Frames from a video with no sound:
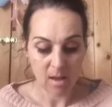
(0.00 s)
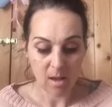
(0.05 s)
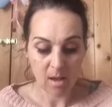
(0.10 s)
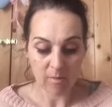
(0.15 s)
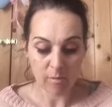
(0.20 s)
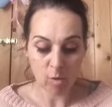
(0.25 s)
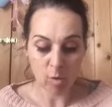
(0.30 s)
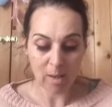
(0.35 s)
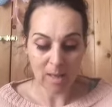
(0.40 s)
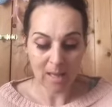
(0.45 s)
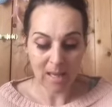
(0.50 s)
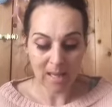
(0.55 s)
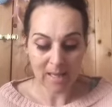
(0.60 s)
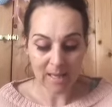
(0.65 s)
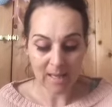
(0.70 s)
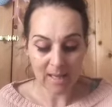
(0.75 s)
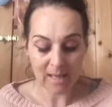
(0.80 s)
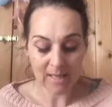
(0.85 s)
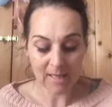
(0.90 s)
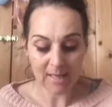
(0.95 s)
I've got
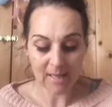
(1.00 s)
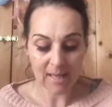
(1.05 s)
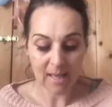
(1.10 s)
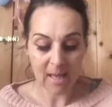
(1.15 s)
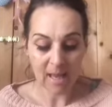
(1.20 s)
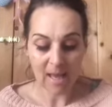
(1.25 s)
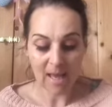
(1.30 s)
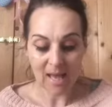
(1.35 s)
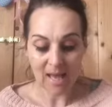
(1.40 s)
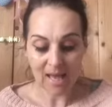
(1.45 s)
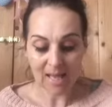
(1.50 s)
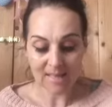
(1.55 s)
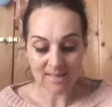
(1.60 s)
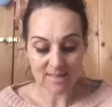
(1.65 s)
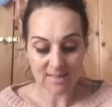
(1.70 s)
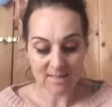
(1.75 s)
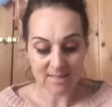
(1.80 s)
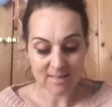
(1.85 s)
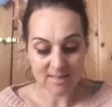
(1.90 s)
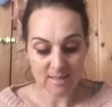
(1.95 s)
leg ache,
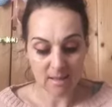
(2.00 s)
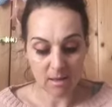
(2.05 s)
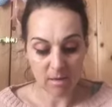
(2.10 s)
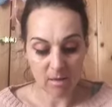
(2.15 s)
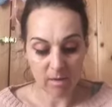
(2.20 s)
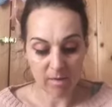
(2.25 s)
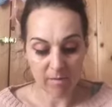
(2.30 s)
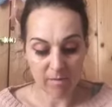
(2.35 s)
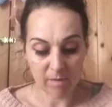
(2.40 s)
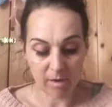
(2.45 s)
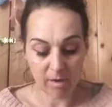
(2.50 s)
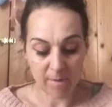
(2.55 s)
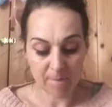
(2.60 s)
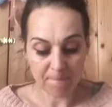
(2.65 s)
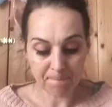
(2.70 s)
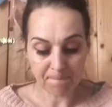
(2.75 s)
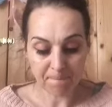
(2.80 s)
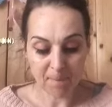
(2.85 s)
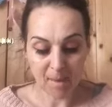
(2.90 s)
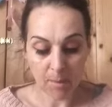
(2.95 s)
excess saliva,
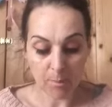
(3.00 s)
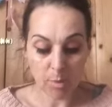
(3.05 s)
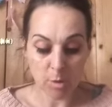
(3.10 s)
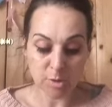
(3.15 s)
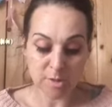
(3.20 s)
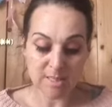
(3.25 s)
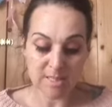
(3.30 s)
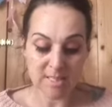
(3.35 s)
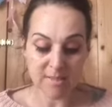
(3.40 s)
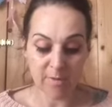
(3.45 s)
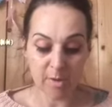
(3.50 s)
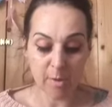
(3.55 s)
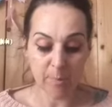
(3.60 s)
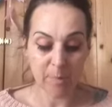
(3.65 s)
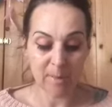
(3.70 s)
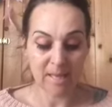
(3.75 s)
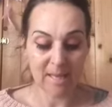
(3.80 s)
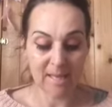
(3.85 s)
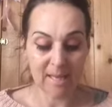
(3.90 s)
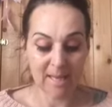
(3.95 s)
positive
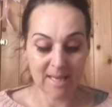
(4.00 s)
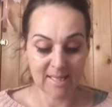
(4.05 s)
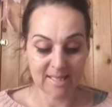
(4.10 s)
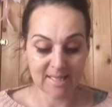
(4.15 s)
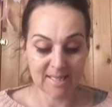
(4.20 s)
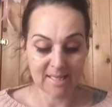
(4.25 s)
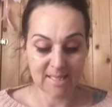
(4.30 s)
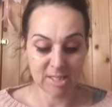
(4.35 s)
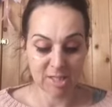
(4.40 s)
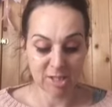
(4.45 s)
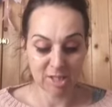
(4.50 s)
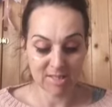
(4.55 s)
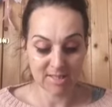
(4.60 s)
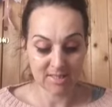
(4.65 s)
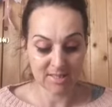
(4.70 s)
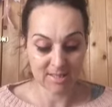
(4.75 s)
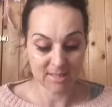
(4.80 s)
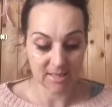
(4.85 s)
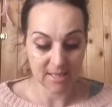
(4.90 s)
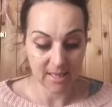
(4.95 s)
OPK test
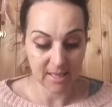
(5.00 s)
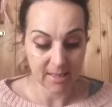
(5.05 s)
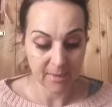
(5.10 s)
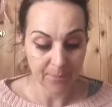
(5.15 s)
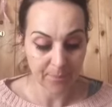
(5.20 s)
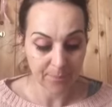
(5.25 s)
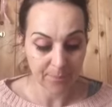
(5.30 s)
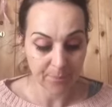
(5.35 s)
yesterday.